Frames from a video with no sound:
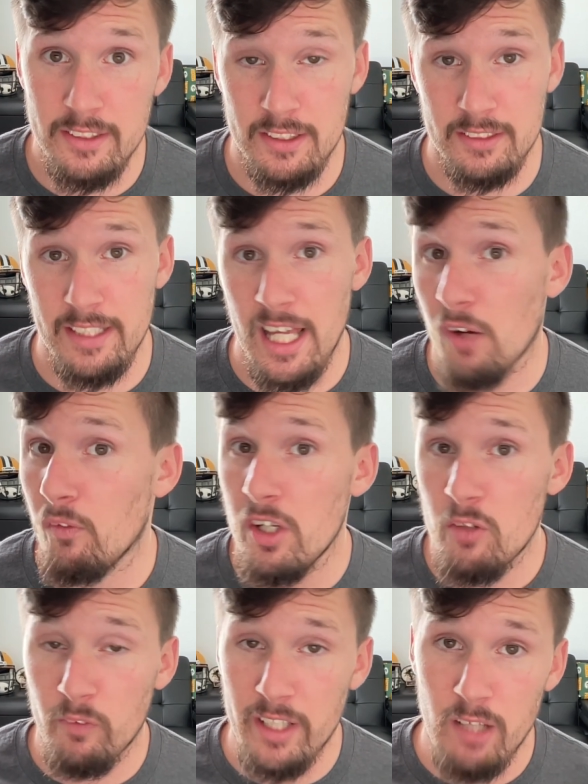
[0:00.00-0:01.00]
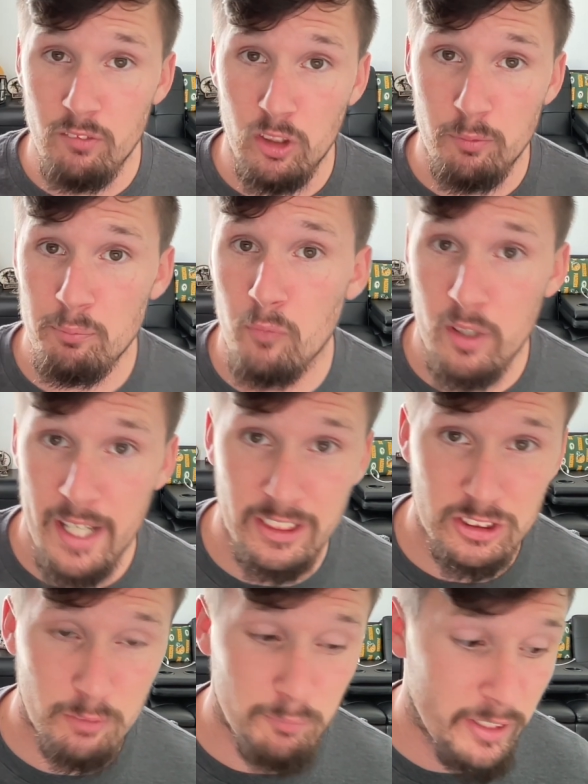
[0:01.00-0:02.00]
since now we have a little bit more
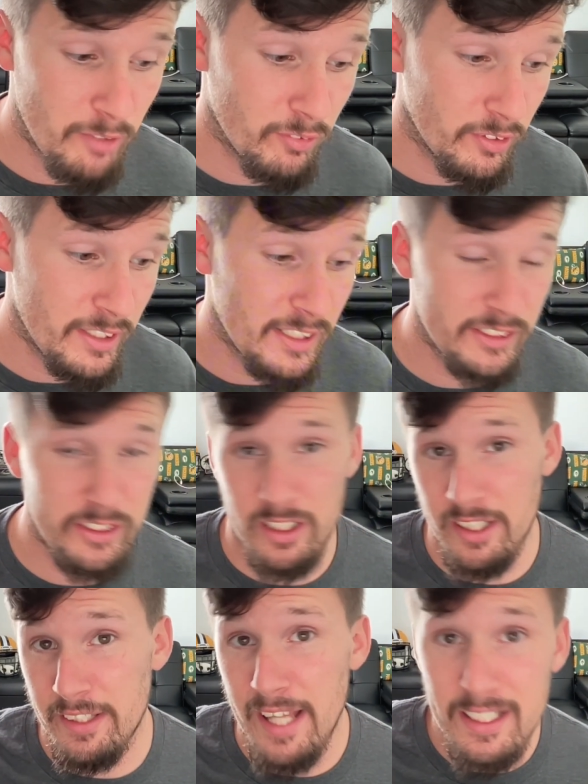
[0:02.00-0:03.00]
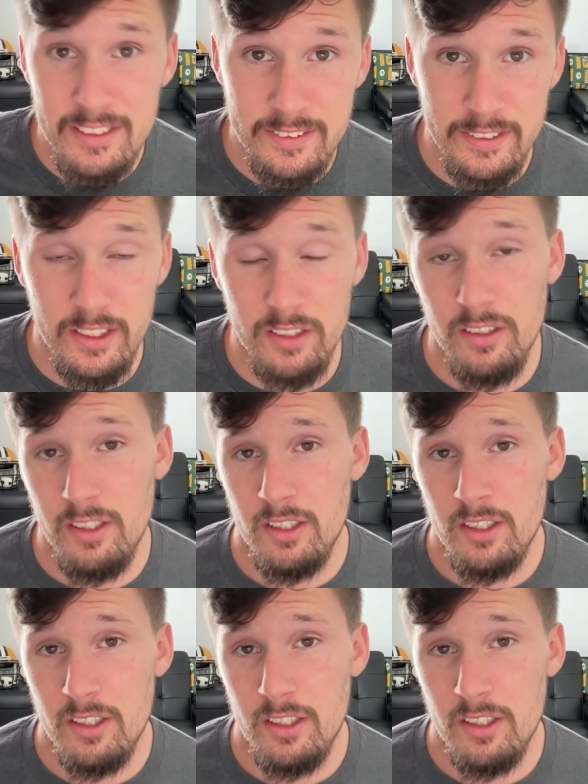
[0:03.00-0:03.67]
extra money for this year and next year.